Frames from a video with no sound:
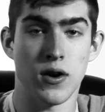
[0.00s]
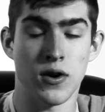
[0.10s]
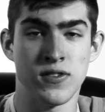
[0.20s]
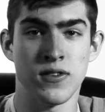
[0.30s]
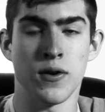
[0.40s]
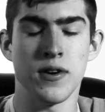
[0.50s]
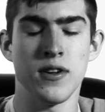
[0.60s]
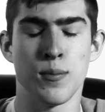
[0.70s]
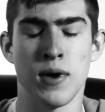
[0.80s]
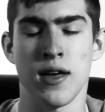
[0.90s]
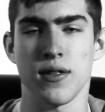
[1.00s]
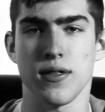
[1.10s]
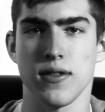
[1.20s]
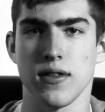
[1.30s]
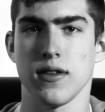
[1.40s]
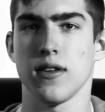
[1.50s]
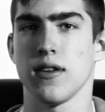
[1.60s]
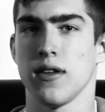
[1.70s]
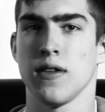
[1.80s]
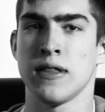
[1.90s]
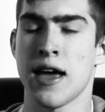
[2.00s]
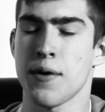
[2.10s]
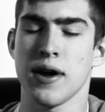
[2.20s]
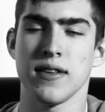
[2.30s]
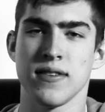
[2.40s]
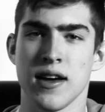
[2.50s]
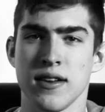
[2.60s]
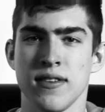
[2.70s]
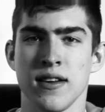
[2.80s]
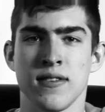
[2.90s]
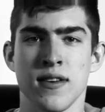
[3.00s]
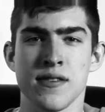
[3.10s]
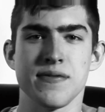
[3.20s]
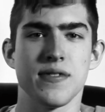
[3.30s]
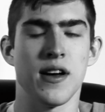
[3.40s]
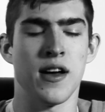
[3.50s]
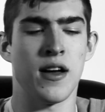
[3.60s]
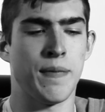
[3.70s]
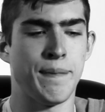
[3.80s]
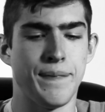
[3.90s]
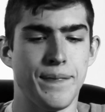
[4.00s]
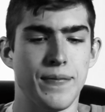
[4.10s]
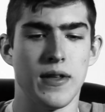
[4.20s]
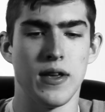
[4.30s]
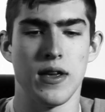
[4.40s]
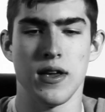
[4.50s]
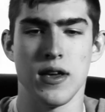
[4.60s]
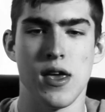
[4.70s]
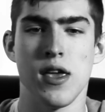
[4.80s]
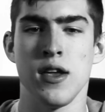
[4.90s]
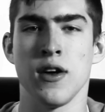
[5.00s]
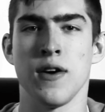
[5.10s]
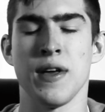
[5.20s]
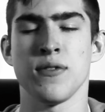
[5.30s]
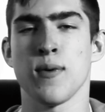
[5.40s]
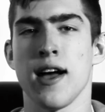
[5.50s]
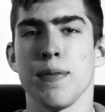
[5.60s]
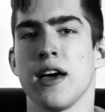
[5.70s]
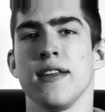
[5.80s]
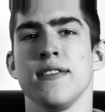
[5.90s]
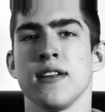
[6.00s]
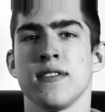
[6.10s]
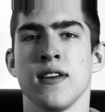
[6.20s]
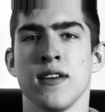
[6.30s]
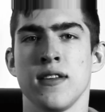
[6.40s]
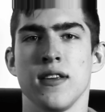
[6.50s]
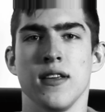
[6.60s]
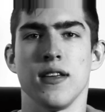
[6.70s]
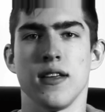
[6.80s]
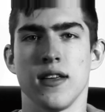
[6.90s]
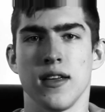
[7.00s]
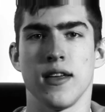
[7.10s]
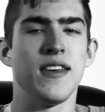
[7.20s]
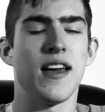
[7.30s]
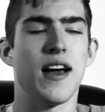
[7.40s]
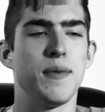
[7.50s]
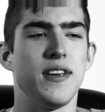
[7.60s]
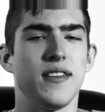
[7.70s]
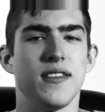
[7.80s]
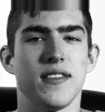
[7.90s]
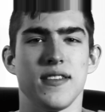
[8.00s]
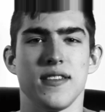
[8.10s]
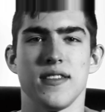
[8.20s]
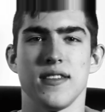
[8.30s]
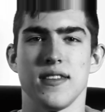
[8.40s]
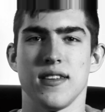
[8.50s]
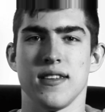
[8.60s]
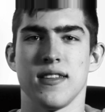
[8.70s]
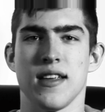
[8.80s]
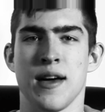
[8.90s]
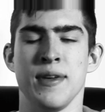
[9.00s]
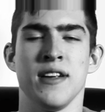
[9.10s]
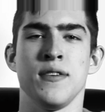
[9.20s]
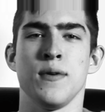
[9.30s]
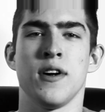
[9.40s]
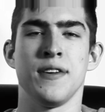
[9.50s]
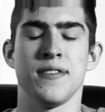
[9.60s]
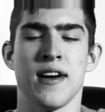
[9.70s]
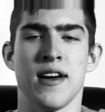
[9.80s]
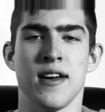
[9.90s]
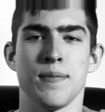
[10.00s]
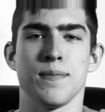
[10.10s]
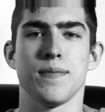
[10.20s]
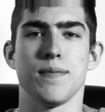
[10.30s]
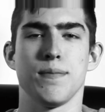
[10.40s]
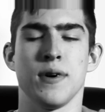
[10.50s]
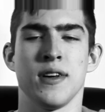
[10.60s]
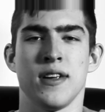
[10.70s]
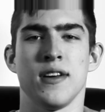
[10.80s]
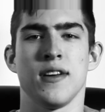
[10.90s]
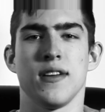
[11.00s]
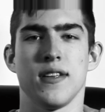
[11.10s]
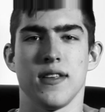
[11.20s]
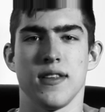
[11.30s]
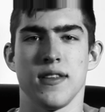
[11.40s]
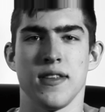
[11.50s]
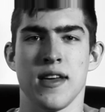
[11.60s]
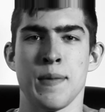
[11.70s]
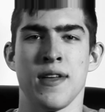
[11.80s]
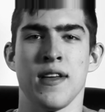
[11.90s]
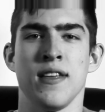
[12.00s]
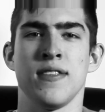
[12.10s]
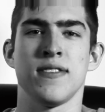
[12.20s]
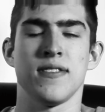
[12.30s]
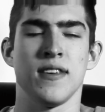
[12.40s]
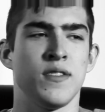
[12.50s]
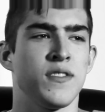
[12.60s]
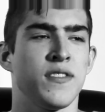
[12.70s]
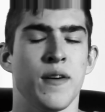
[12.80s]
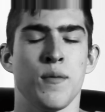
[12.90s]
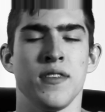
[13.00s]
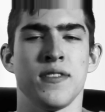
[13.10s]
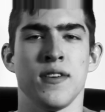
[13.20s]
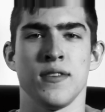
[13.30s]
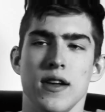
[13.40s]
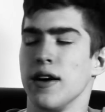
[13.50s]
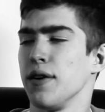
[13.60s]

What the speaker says: or snort your meth. That way it's not addictive. That's why I'm not addicted. Yeah, I mean I do it all the time, but it's just 'cause I want to.